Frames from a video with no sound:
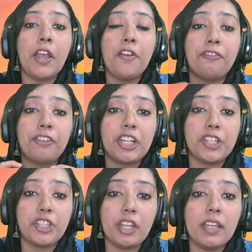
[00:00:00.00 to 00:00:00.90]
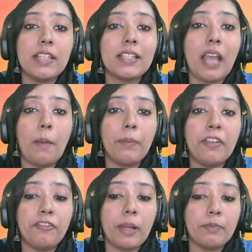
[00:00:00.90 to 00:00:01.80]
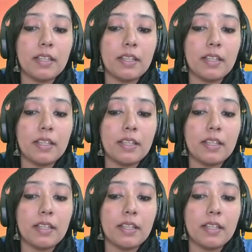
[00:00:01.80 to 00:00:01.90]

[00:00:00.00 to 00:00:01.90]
friction is coming from the